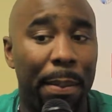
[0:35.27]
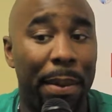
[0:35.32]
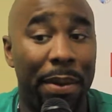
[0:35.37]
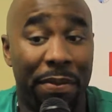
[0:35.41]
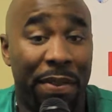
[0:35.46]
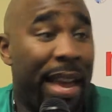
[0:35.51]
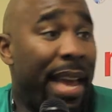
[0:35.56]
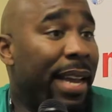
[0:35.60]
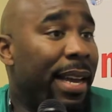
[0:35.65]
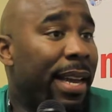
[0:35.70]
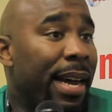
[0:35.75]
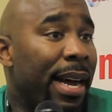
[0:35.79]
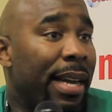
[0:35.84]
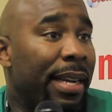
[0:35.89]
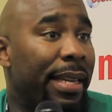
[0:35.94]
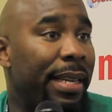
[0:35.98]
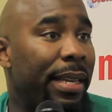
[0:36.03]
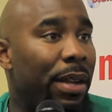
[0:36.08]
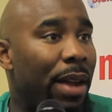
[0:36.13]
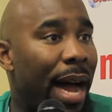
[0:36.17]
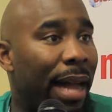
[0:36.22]
and Van
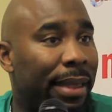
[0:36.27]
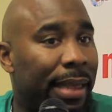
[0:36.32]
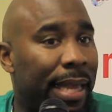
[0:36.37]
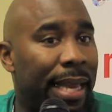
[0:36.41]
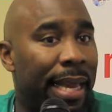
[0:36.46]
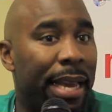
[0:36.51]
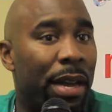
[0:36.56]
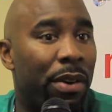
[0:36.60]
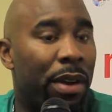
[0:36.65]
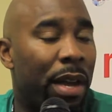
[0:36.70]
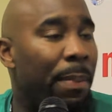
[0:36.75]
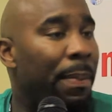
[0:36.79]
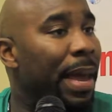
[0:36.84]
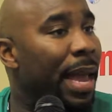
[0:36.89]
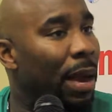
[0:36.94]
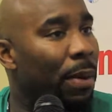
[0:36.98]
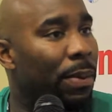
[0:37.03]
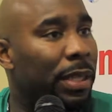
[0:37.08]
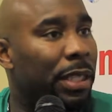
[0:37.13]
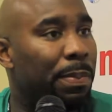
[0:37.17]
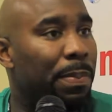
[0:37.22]
Gundy, you know, I think he'll
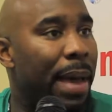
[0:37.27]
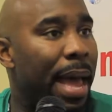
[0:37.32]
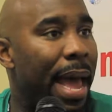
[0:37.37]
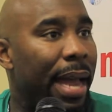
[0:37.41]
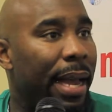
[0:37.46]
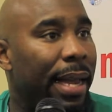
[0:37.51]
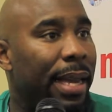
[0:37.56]
command respect.